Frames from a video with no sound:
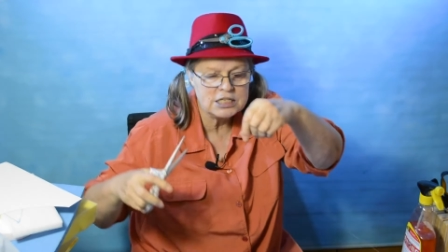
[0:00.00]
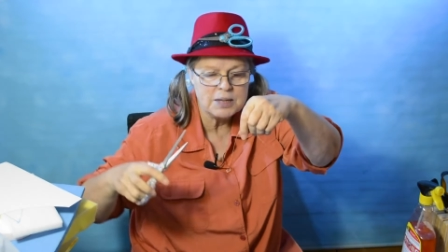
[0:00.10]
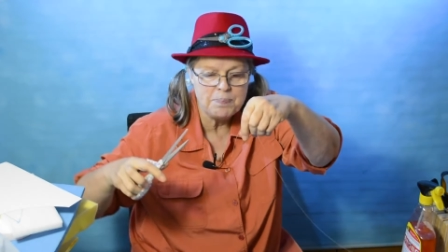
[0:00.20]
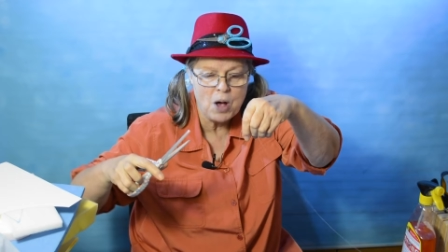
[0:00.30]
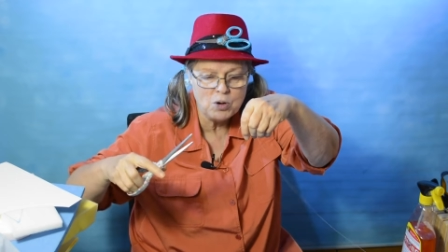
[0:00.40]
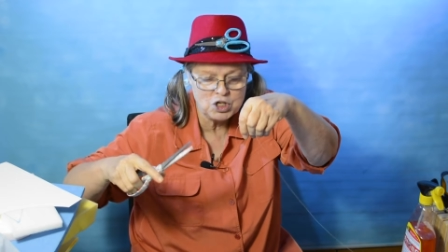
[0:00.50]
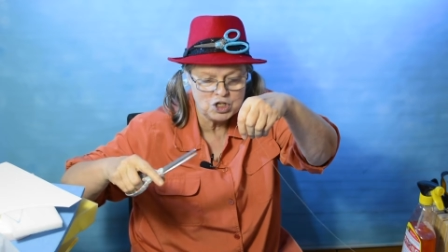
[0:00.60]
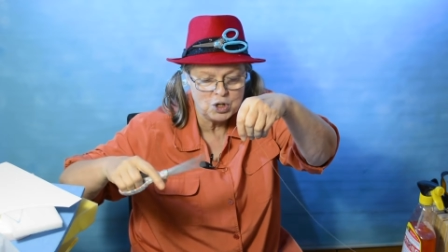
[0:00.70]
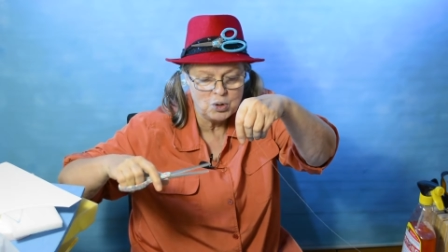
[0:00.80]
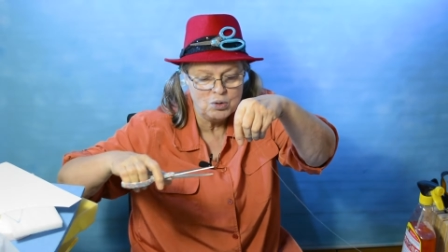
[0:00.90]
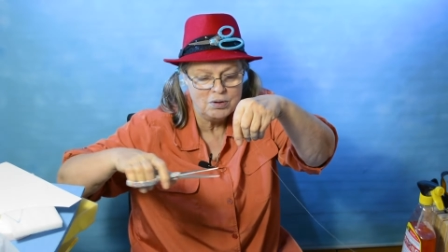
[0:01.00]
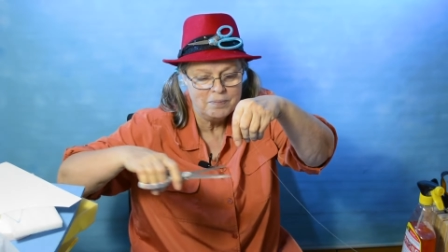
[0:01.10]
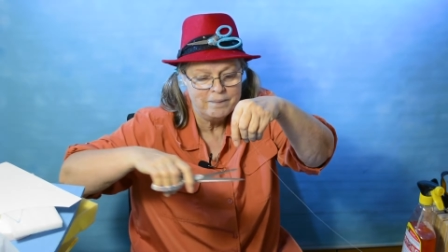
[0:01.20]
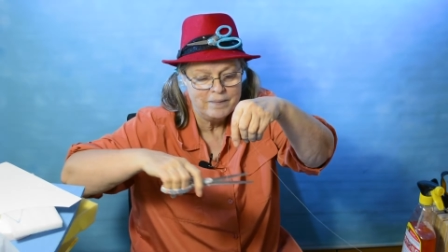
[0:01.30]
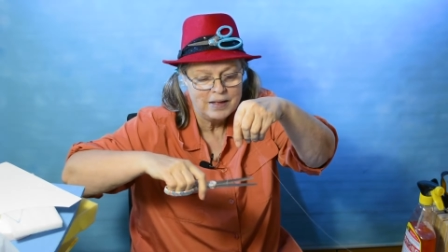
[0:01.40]
supposed to
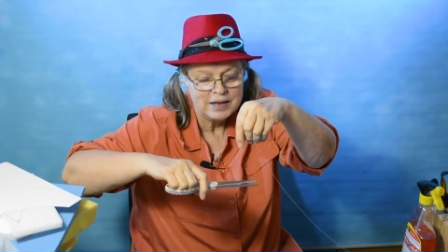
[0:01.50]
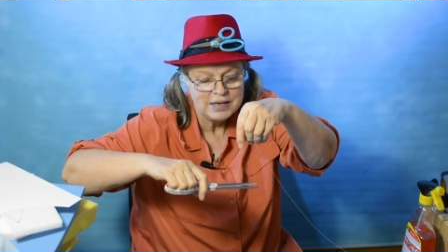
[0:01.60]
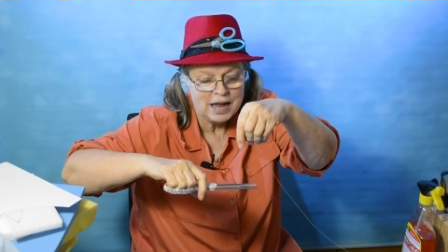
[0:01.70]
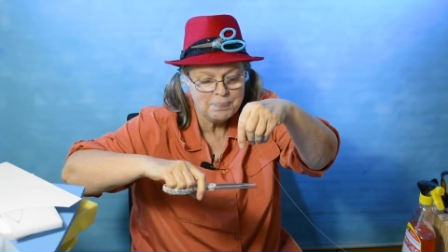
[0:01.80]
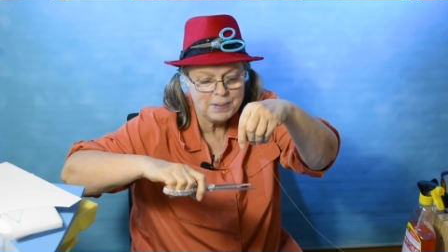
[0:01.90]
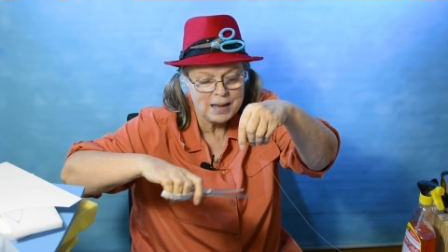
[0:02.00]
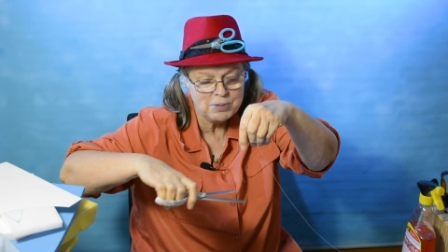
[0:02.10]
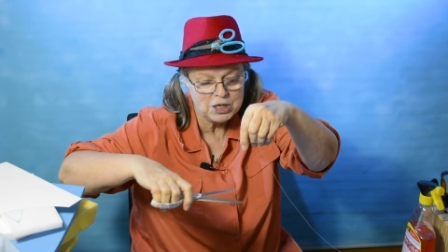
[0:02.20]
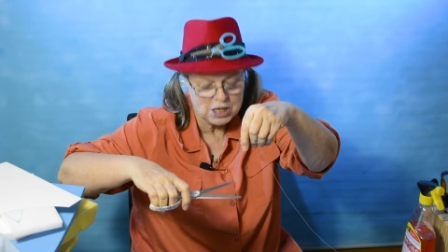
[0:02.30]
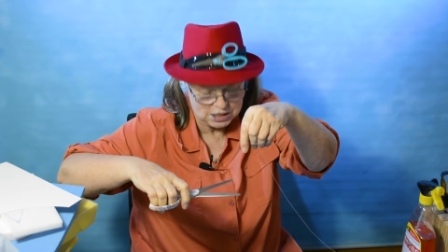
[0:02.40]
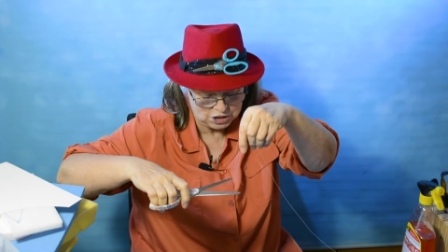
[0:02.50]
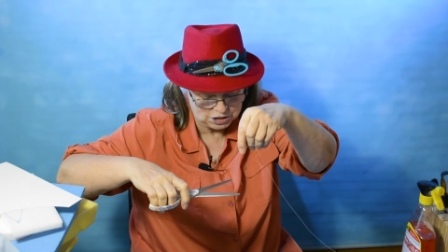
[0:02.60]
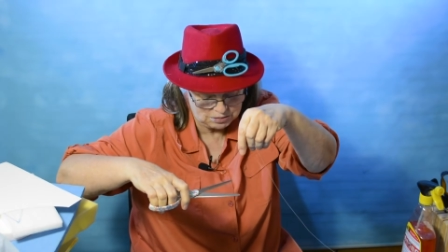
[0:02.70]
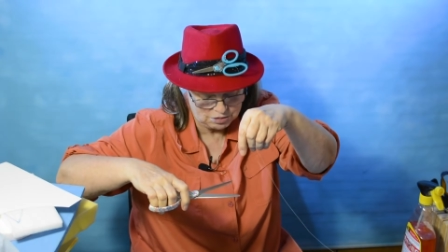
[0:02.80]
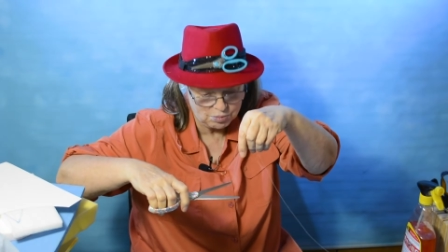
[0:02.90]
not be able to cut
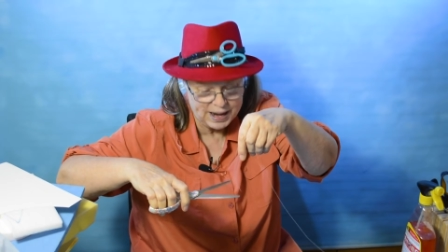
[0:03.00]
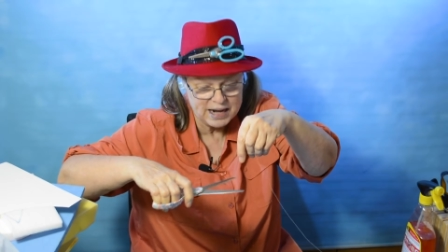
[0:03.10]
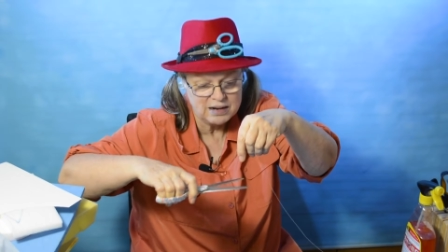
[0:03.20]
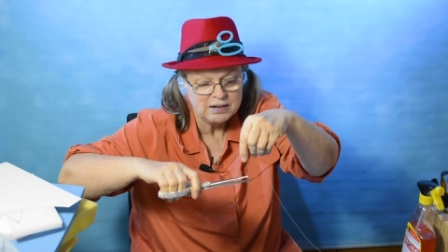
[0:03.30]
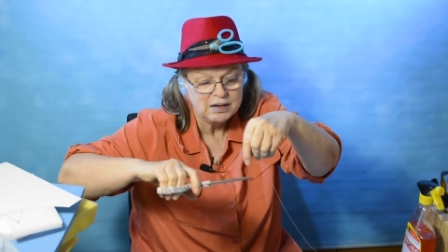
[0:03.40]
thread.